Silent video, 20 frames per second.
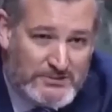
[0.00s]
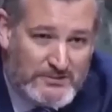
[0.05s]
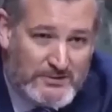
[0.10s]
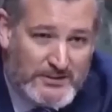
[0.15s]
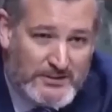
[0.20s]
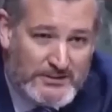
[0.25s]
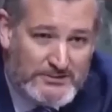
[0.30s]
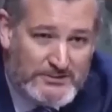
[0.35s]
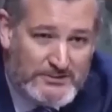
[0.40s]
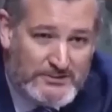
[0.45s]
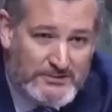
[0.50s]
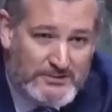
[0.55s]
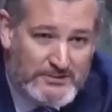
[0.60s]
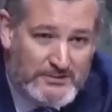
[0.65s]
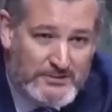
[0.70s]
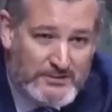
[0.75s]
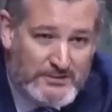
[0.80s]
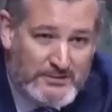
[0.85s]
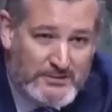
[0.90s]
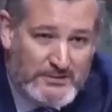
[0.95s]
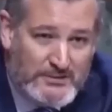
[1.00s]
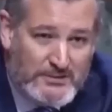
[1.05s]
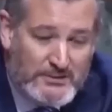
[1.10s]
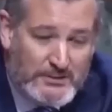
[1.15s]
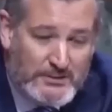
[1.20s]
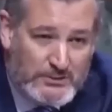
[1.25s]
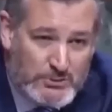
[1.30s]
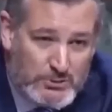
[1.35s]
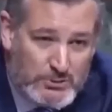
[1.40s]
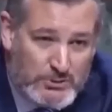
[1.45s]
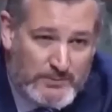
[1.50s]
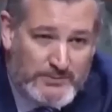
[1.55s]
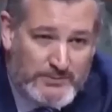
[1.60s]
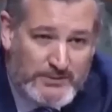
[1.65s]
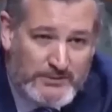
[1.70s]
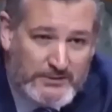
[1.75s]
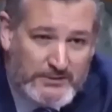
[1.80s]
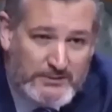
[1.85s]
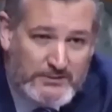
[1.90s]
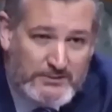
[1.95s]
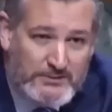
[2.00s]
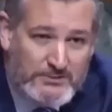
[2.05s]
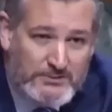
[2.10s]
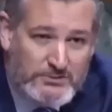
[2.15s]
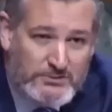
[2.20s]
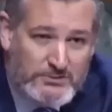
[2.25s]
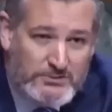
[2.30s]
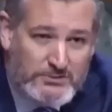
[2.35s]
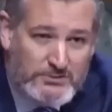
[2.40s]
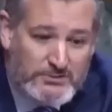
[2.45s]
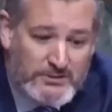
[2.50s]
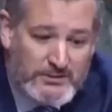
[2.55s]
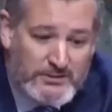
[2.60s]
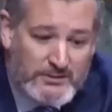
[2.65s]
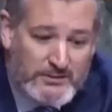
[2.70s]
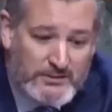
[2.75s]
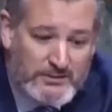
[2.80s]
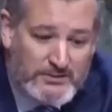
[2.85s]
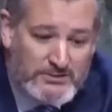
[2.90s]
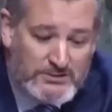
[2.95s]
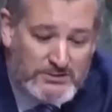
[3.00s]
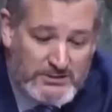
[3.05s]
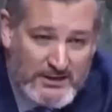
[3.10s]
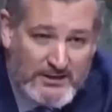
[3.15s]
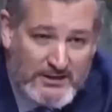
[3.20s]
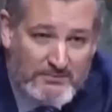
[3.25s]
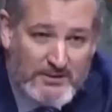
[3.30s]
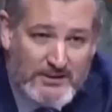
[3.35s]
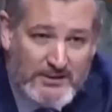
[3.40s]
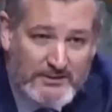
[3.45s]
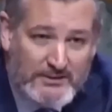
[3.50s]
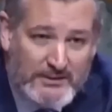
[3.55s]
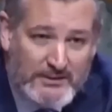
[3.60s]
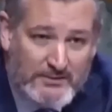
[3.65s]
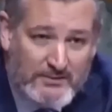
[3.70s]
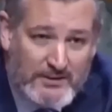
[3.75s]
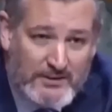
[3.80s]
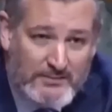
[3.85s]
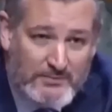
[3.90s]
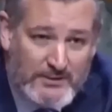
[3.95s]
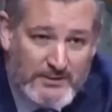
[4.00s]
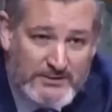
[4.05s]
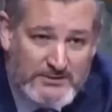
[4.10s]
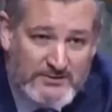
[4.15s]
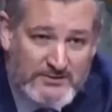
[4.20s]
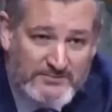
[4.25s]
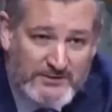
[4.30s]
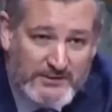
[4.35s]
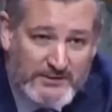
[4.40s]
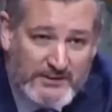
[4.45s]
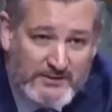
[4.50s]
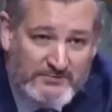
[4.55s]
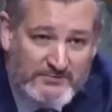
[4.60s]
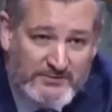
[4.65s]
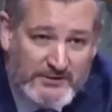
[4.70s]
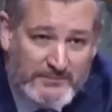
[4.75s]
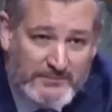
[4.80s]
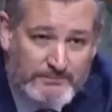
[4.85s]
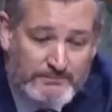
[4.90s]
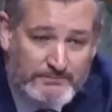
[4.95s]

Krasner contributed to the skyrocketing crime rates in Philadelphia?